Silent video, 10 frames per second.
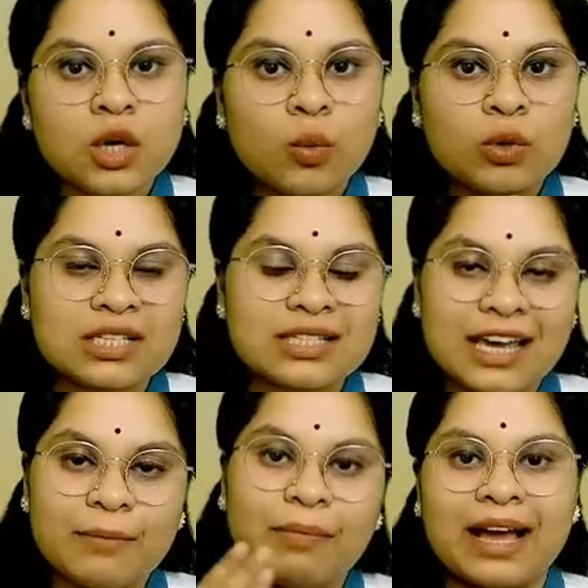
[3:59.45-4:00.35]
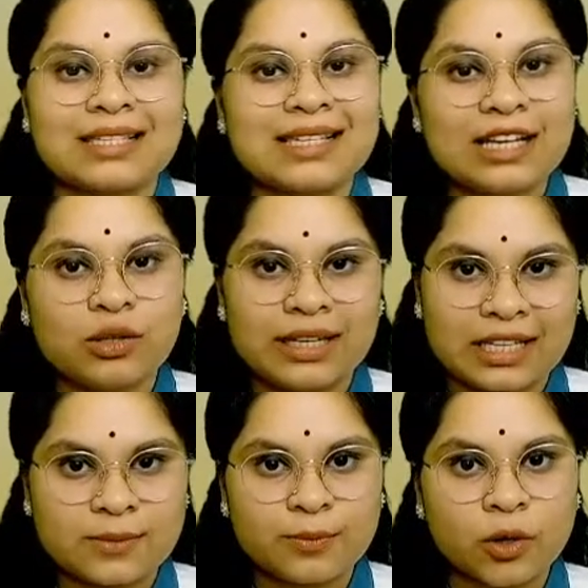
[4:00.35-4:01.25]
which is there backside your
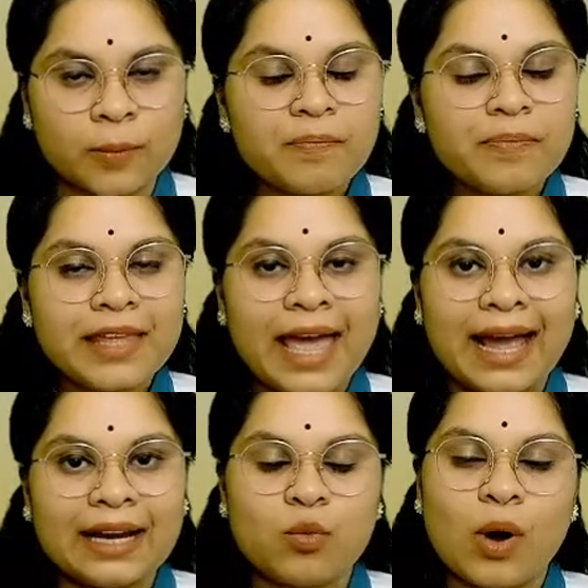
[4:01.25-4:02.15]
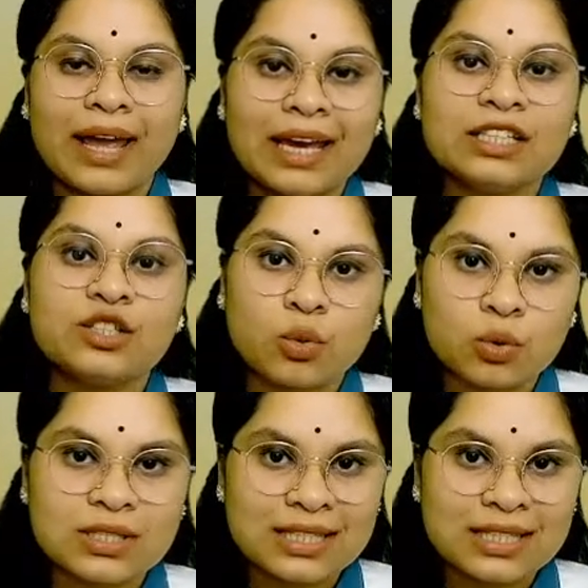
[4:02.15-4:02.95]
textbook. And why I chose